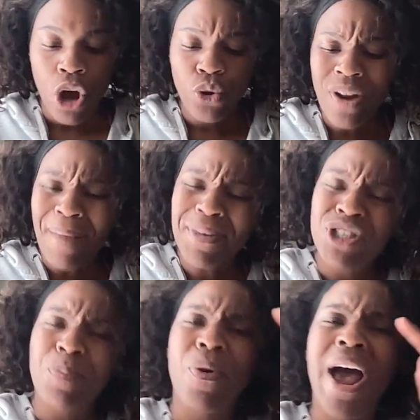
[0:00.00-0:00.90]
Do not be
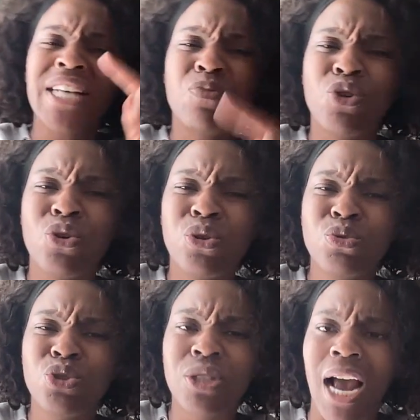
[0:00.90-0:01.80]
surprised when you
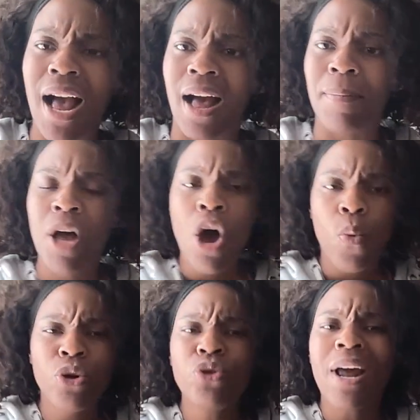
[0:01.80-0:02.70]
lose job.
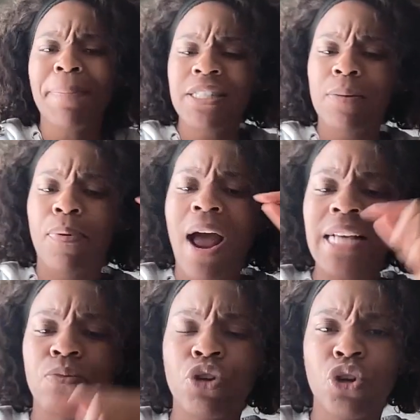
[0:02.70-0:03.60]
Well, do not be
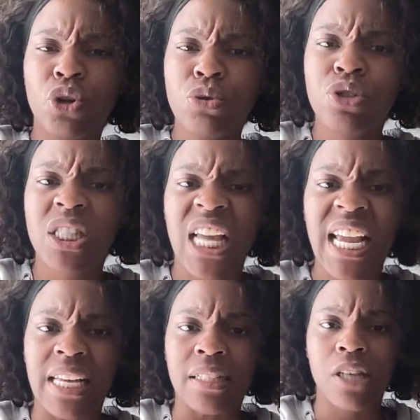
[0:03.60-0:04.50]
surprised when you lose
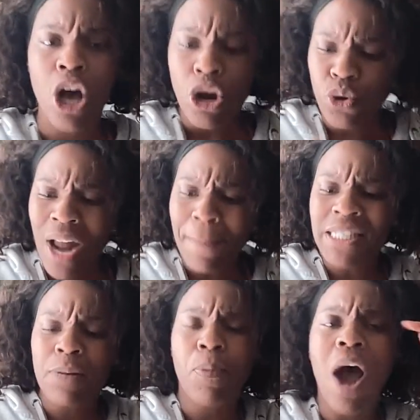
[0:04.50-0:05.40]
things. Do not be
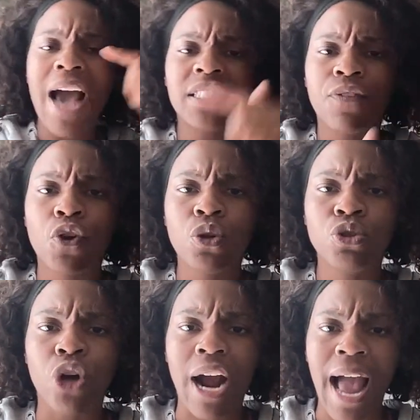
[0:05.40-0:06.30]
surprised if you lose
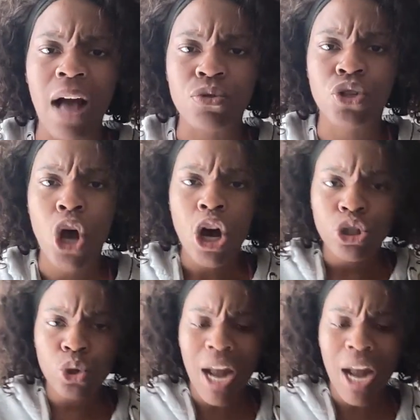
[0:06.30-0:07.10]
your house. Do